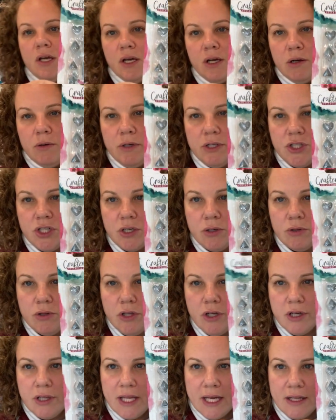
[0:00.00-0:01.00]
which
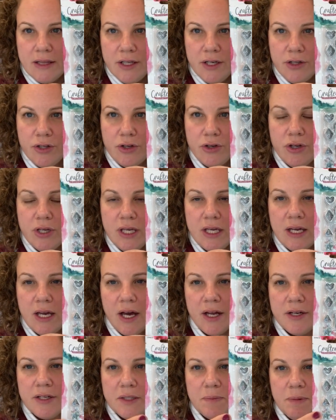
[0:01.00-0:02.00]
look like little cookie
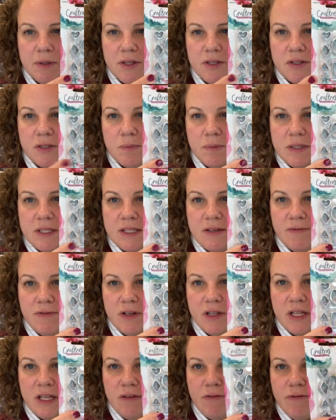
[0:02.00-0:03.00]
cutters, but they're
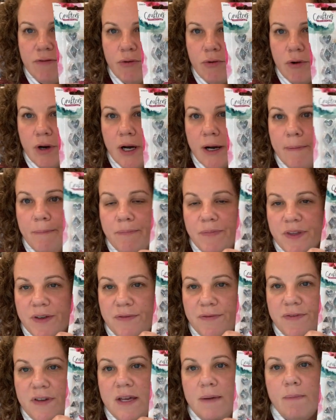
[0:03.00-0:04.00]
specifically for the
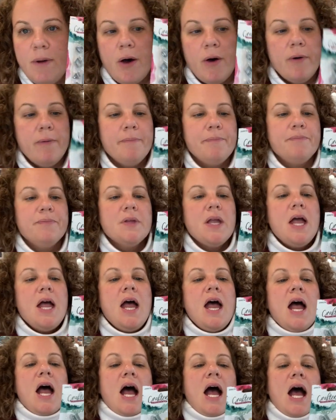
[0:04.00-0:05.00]
Fimo.
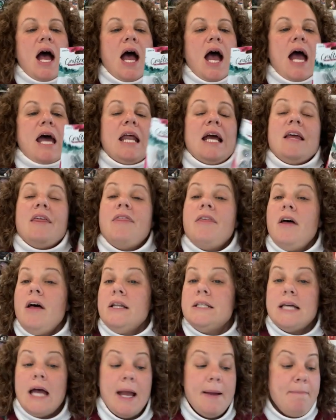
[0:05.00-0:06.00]
And I
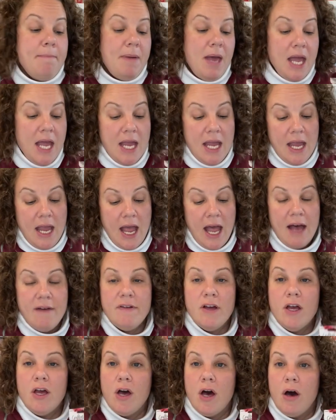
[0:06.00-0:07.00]
thought I may have
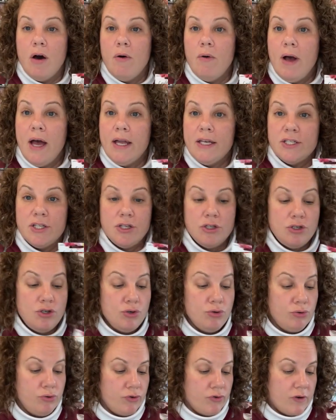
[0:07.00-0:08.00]
a go at
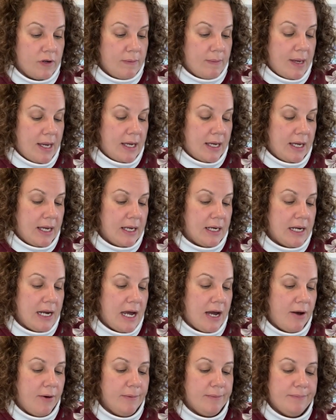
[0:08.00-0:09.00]
jewelry making.
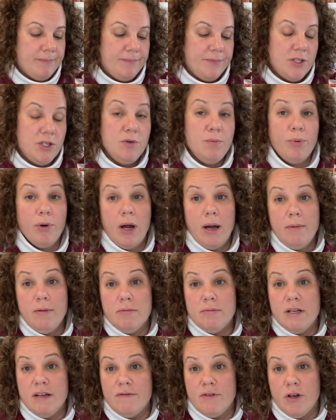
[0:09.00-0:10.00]
Now, you
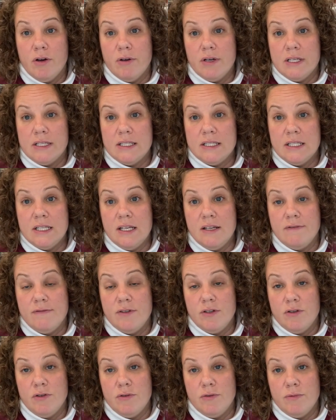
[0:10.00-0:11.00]
probably have noticed if
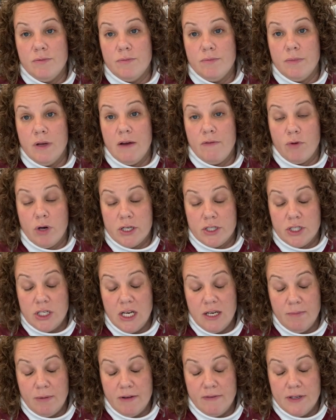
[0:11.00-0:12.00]
you have watched
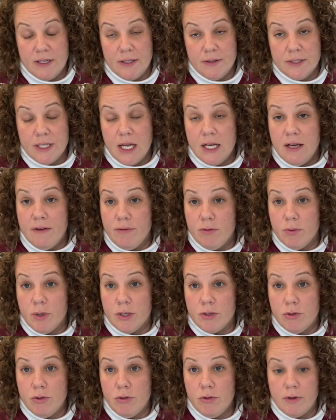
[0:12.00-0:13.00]
any of my videos, I never wear
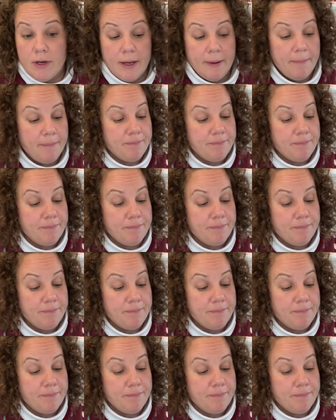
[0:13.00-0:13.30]
jewelry.